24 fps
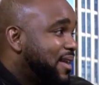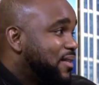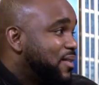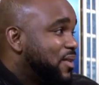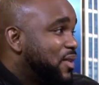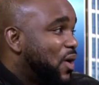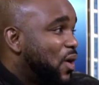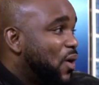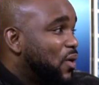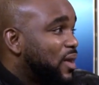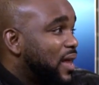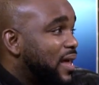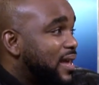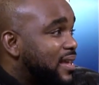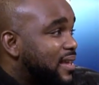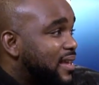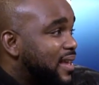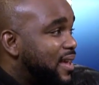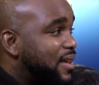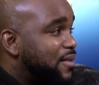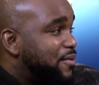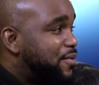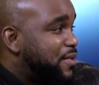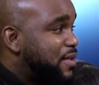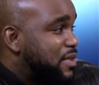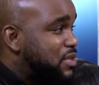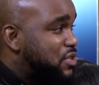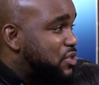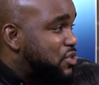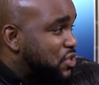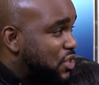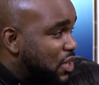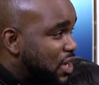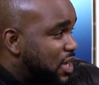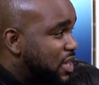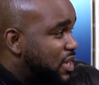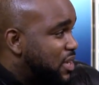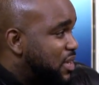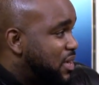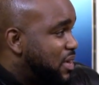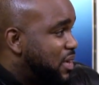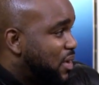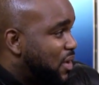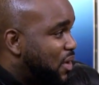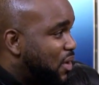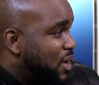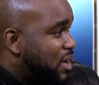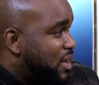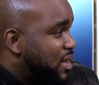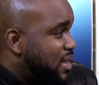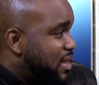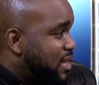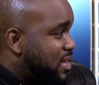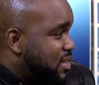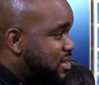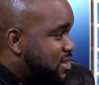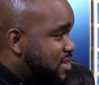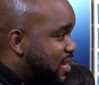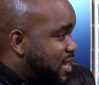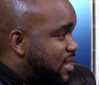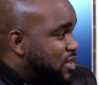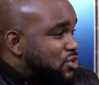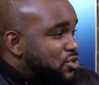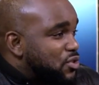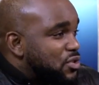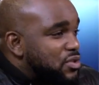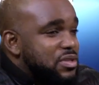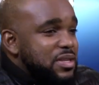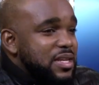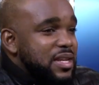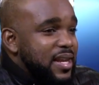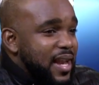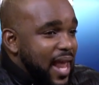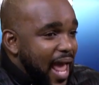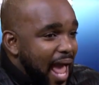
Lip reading: don't know, like, if his son is interested in